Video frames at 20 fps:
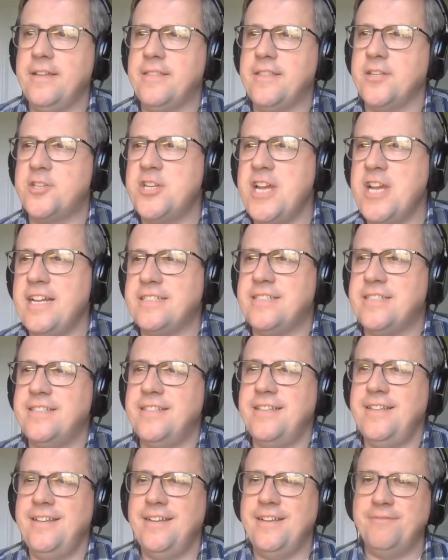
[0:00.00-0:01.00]
chat
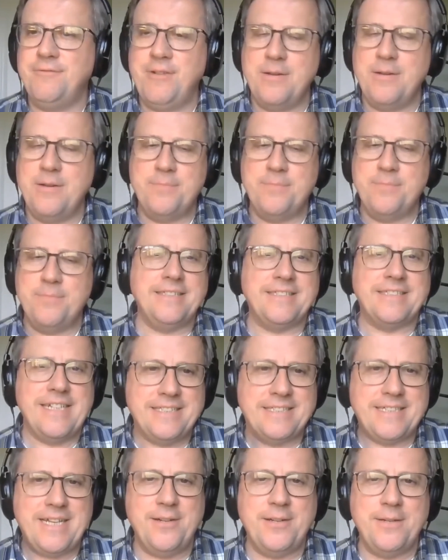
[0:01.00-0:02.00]
ribbon
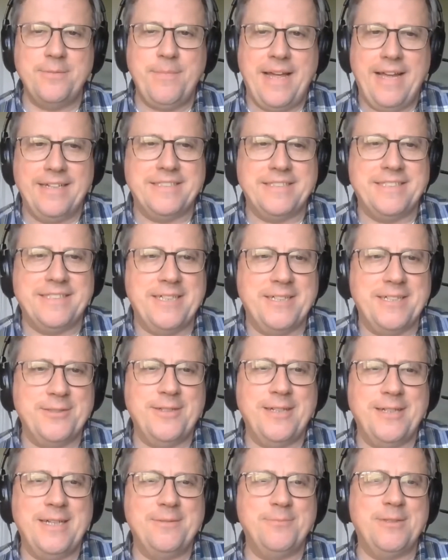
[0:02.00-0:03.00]
is going mad,
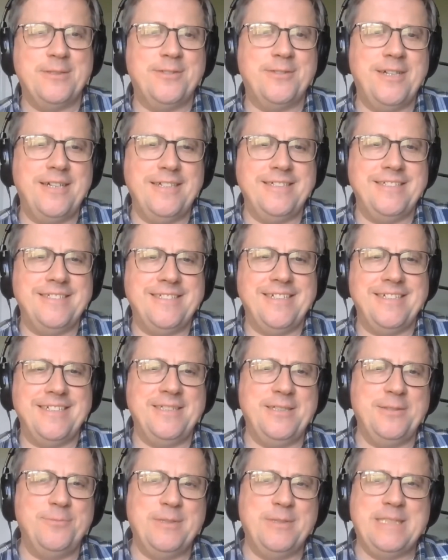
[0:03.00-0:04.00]
so we'll try and
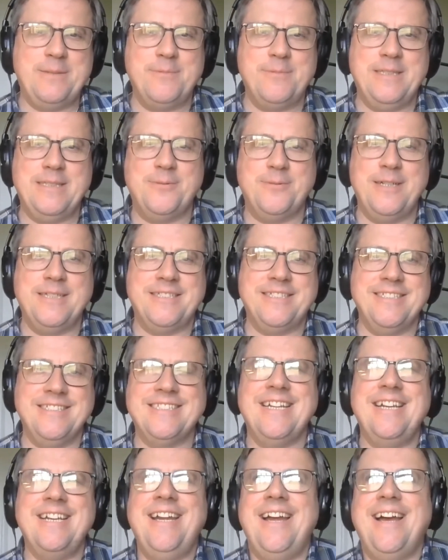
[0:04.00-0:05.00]
deal with some of these
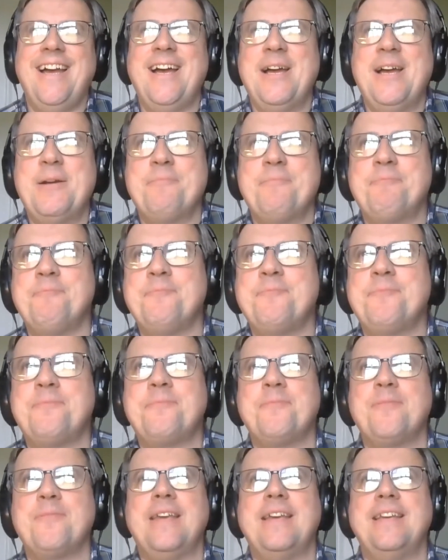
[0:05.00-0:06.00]
questions.
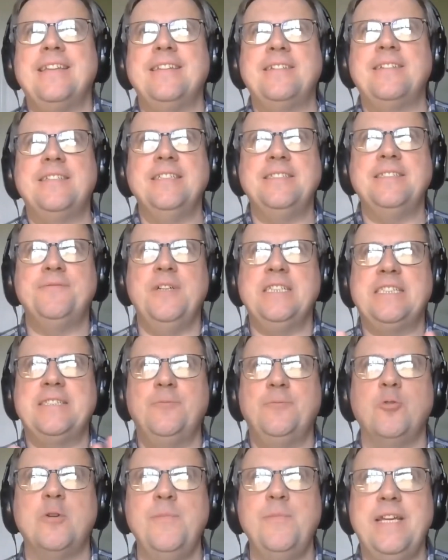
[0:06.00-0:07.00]
Just first of
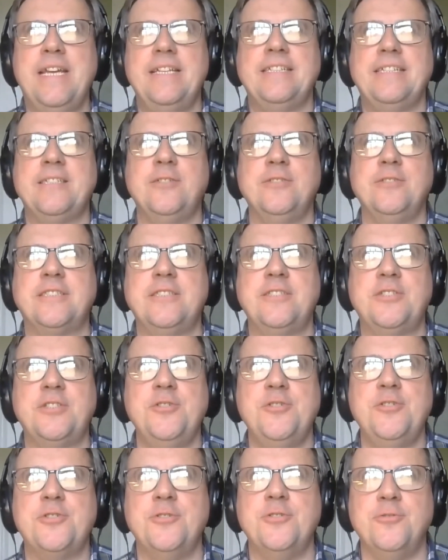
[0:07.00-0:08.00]
all, can we get this
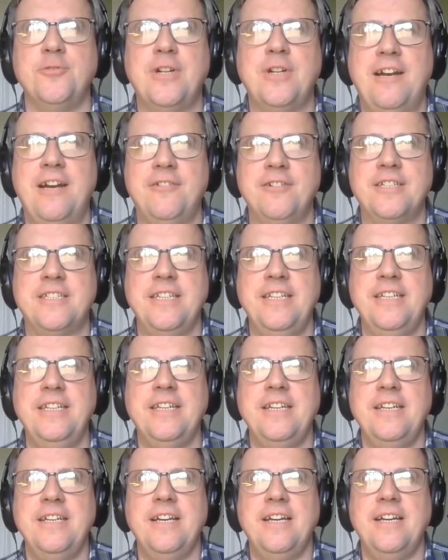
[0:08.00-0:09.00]
constitutional clarity?
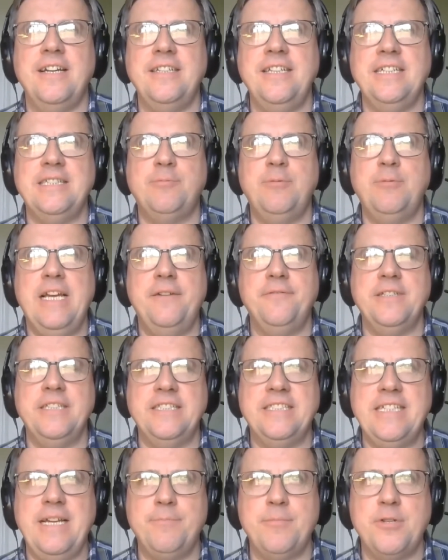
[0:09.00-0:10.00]
Yes, we have an
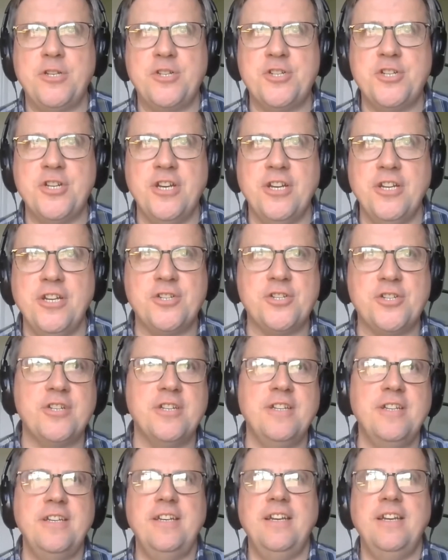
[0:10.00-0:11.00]
established
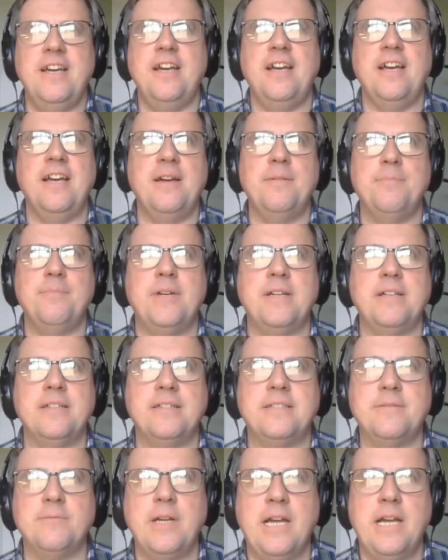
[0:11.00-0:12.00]
church, but
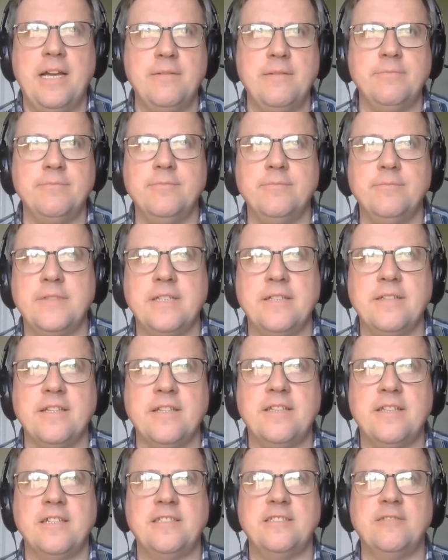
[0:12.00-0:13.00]

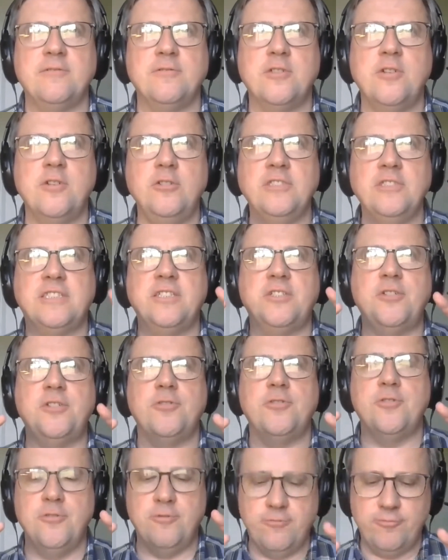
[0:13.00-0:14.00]
the sort of
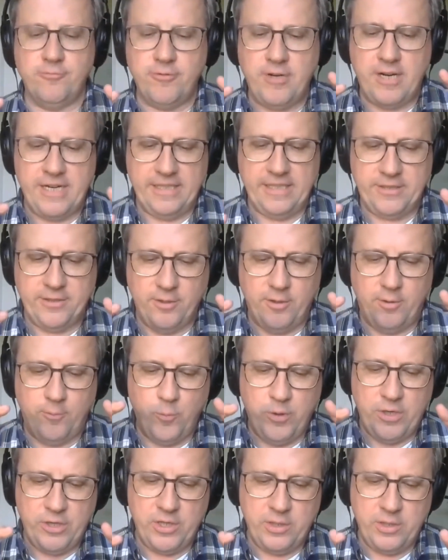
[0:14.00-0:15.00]
constitutional right on
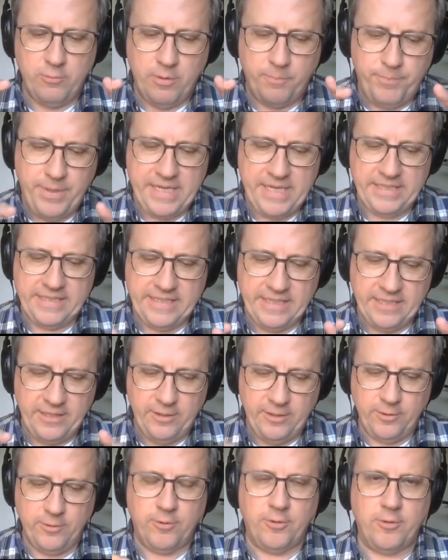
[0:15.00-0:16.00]
which you were basing
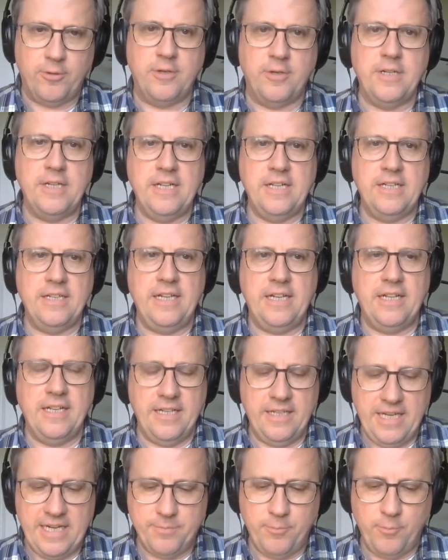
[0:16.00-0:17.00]
your legal
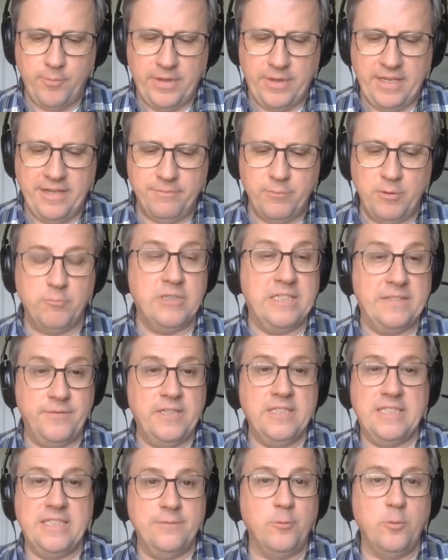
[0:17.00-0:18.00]
engagement with the government was,
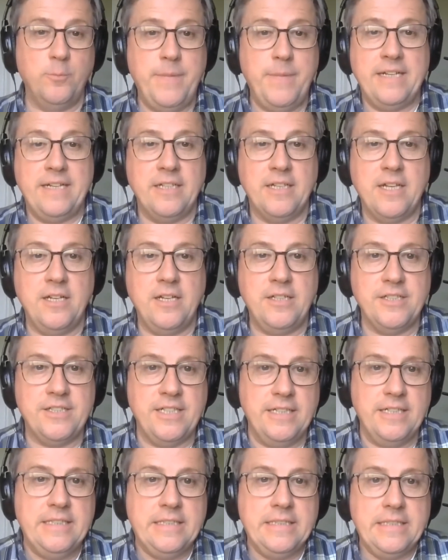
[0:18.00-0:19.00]
first of all, Magna
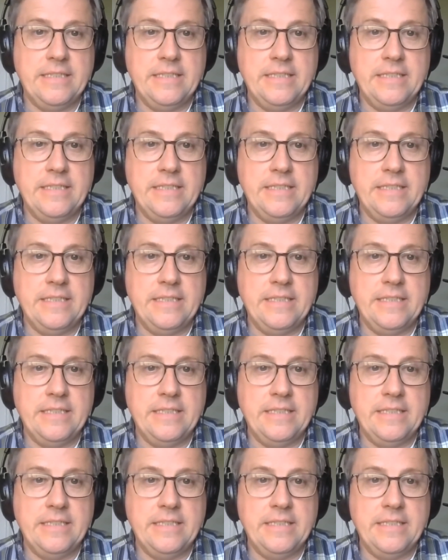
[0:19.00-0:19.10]
Carta,